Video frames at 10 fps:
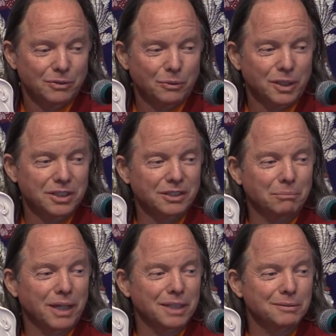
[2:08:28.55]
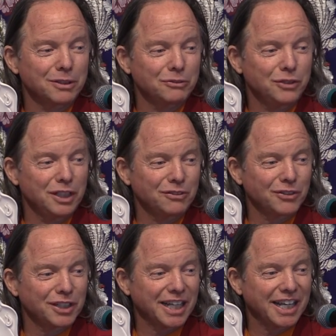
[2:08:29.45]
What's the bottom of the feet
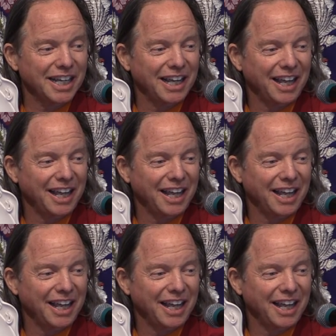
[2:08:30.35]
feel like?